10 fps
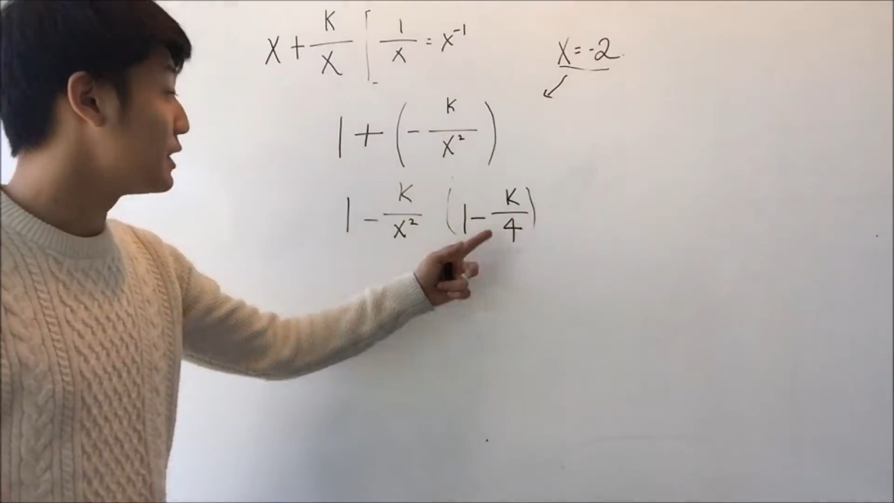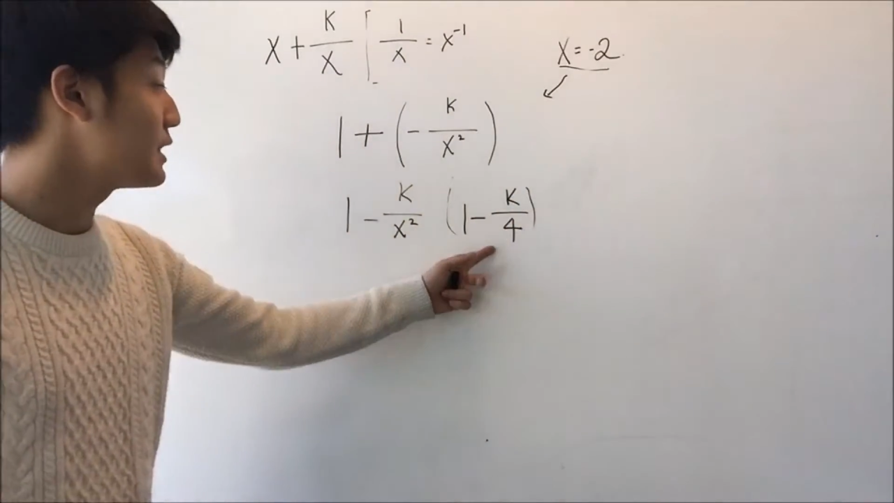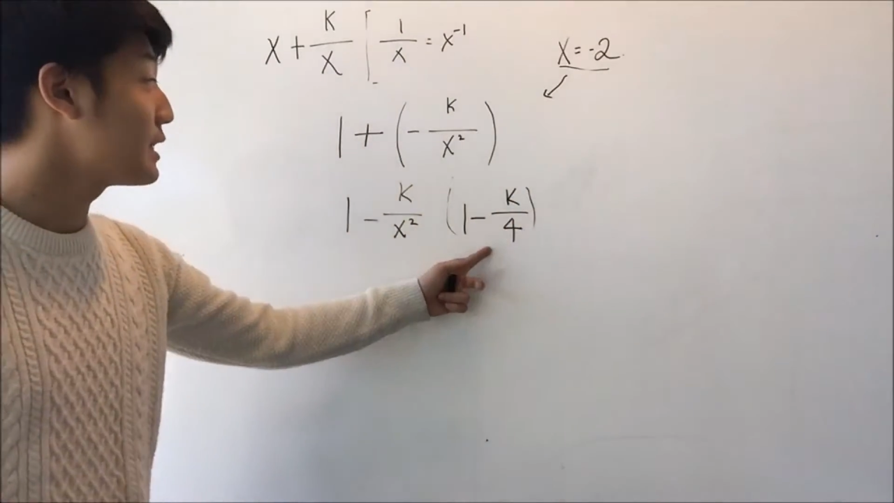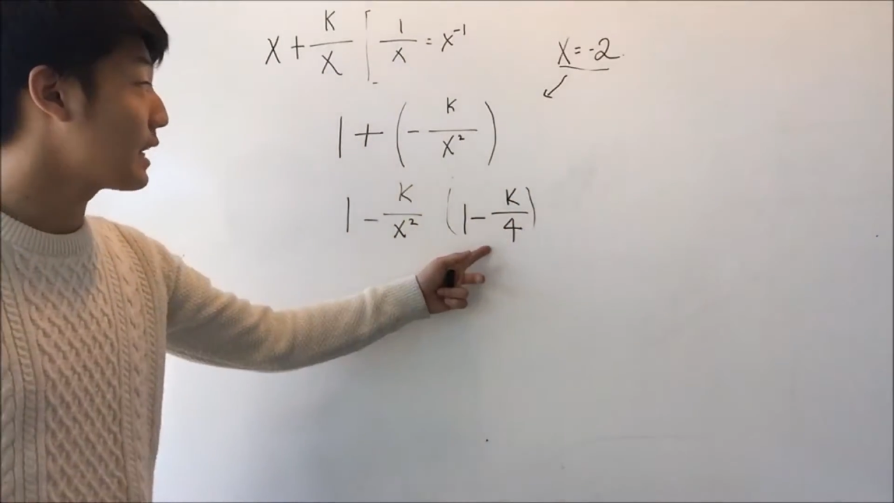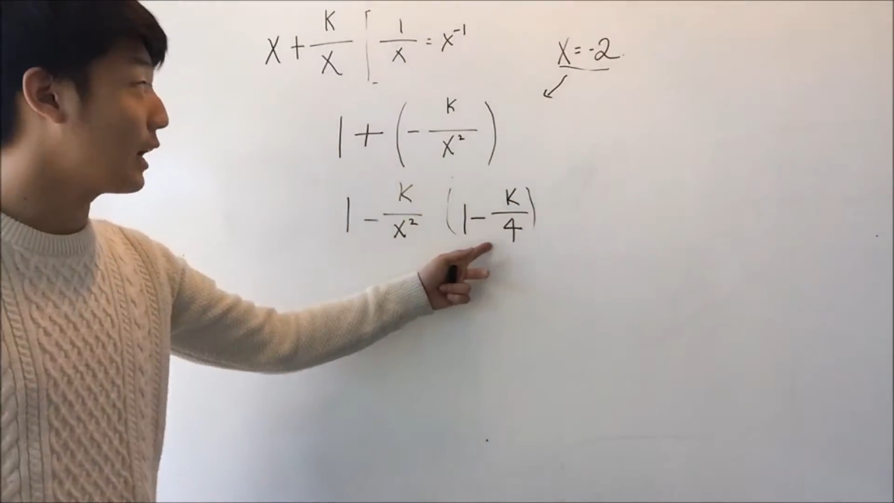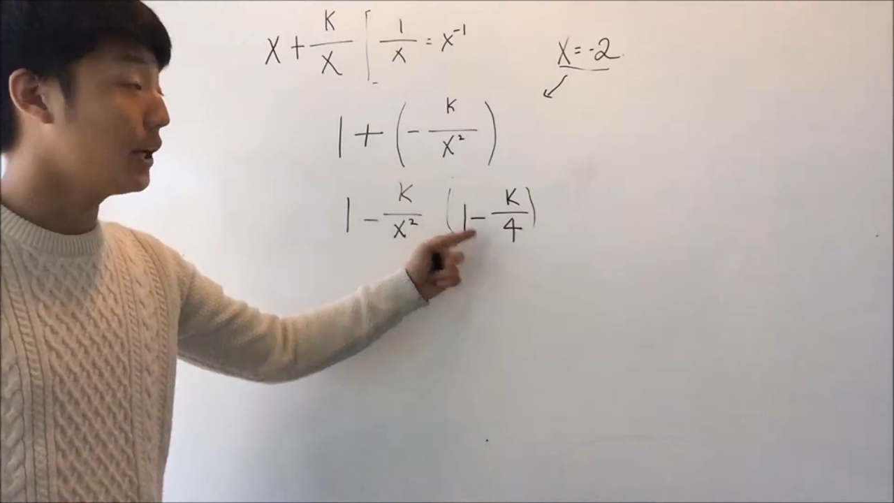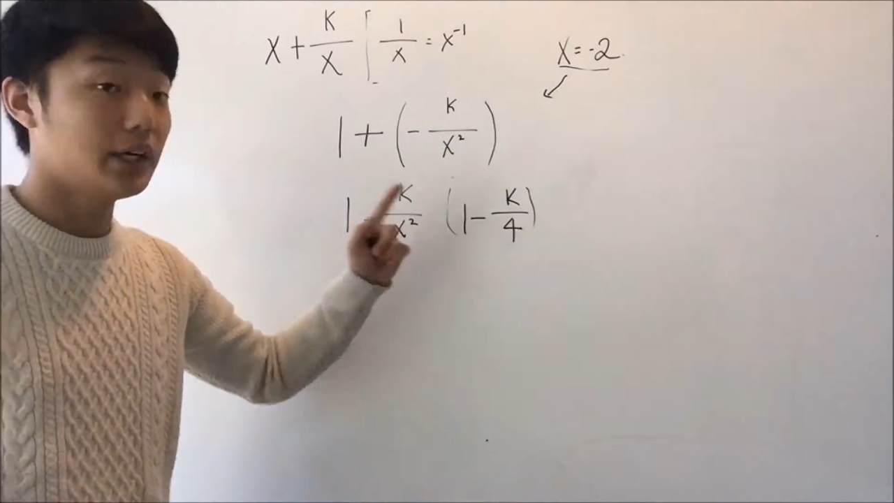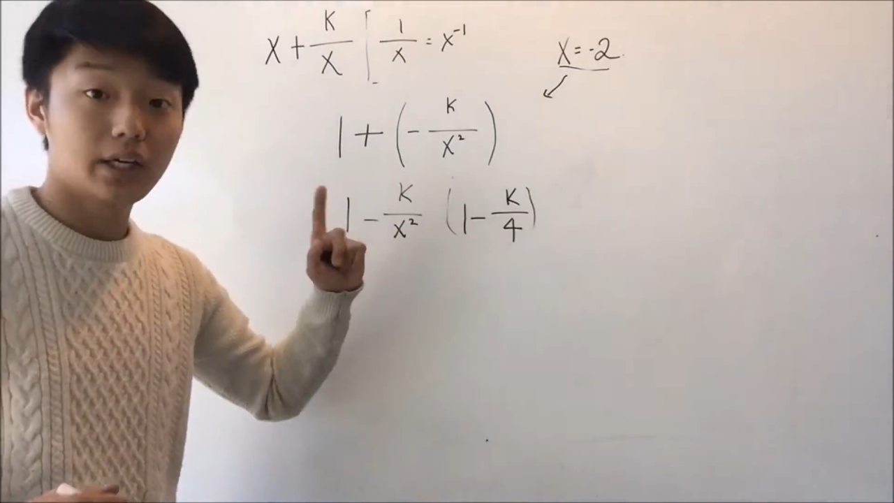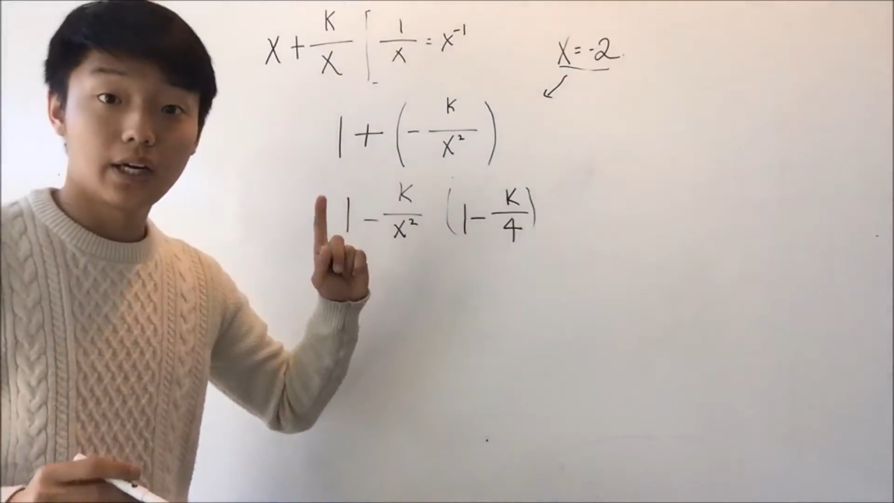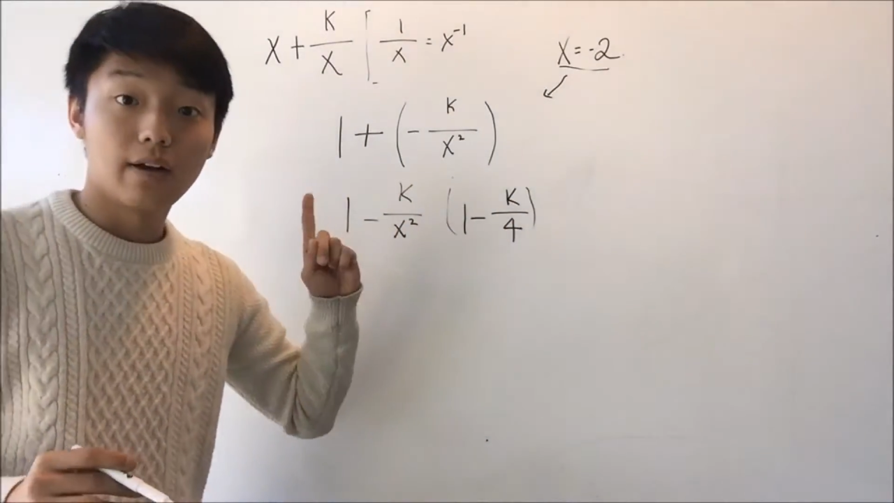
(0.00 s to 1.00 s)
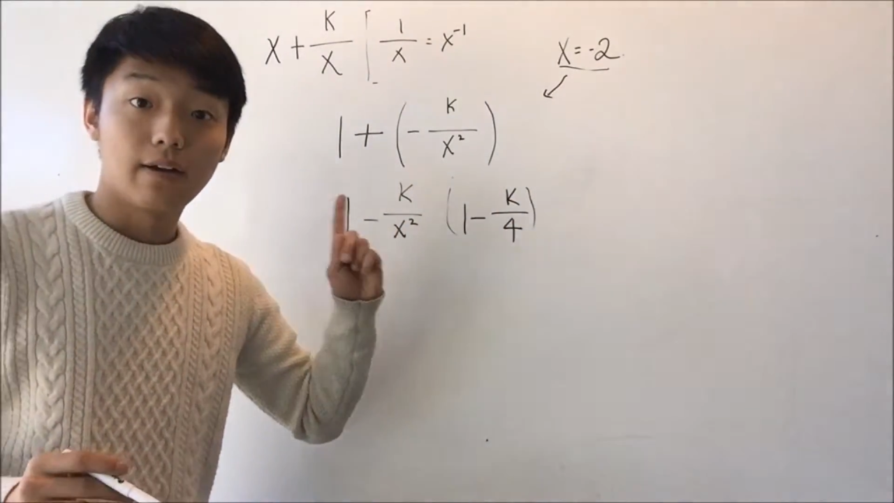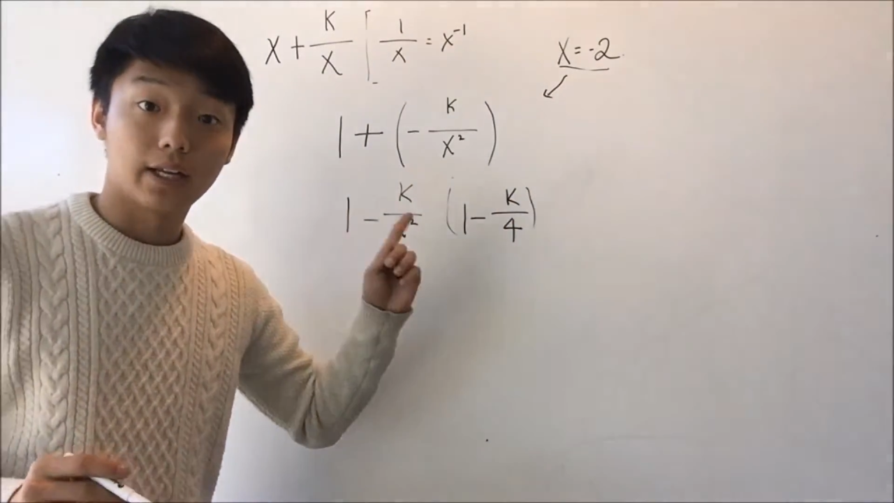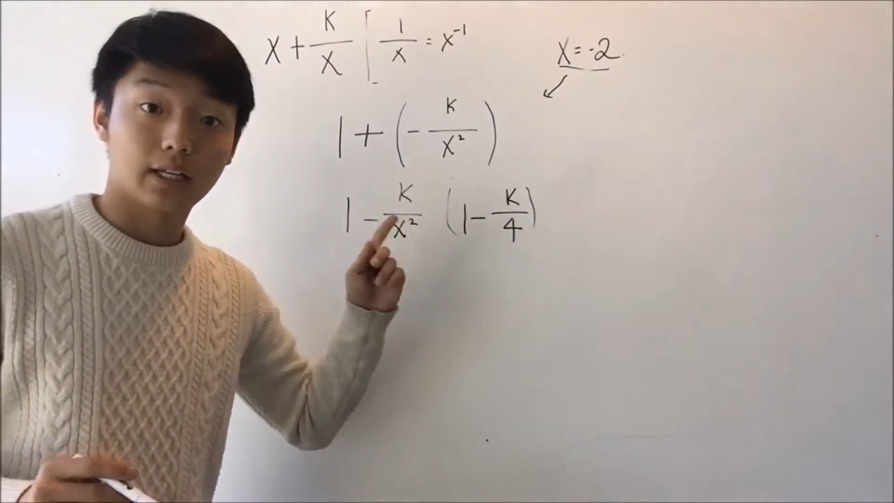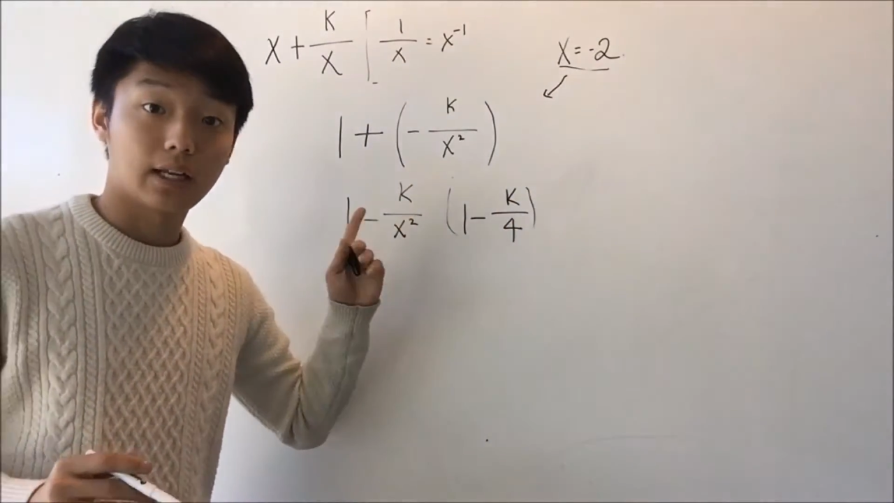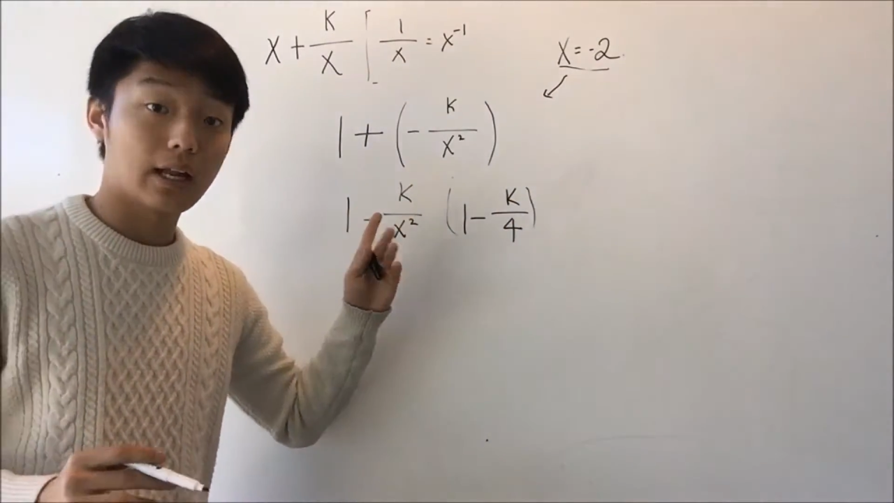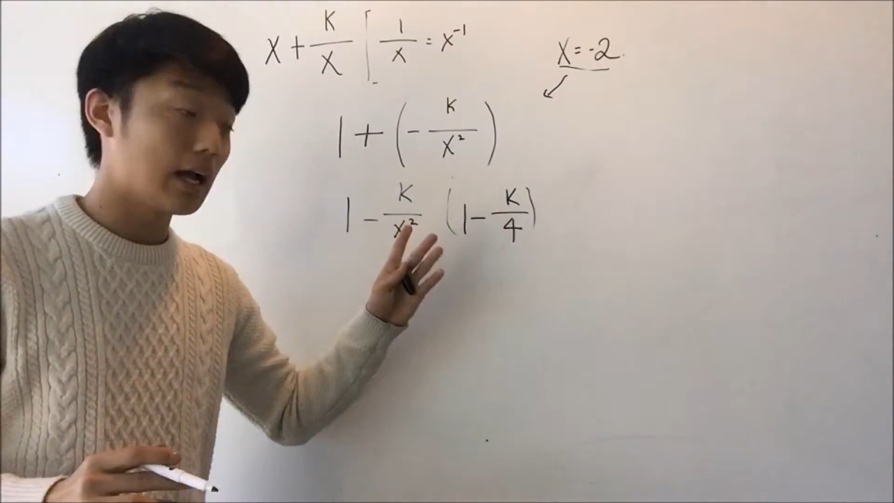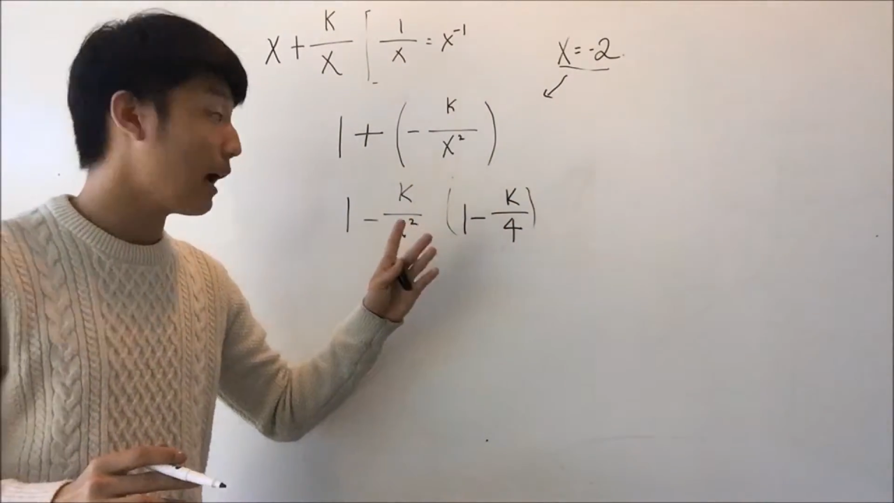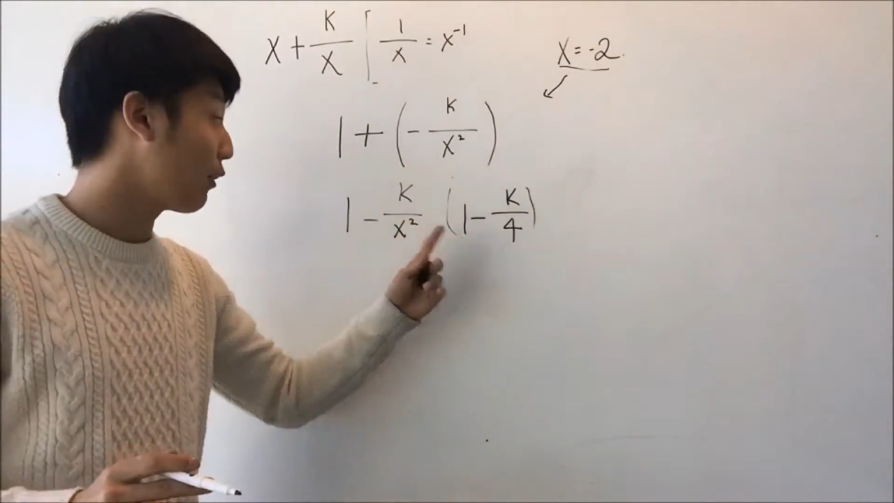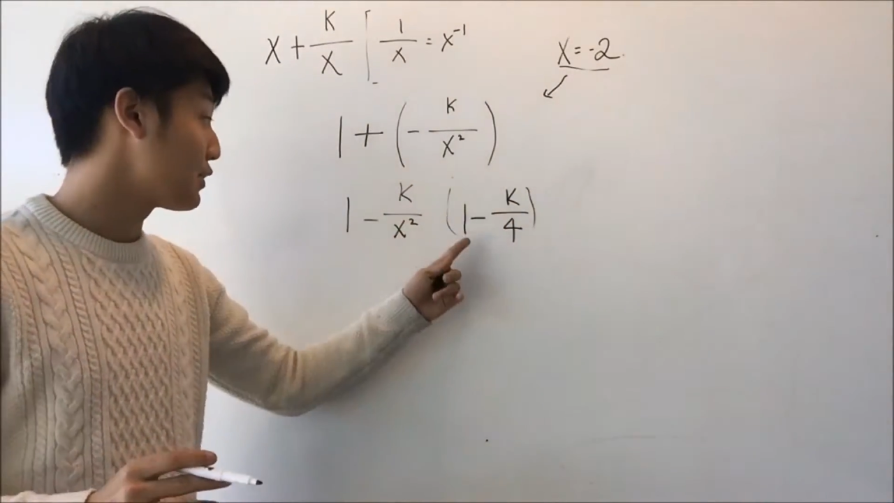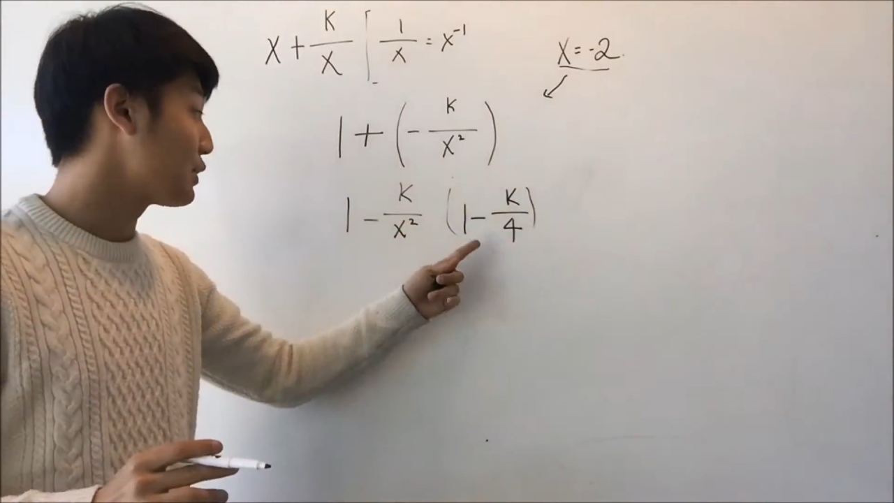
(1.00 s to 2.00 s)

This is our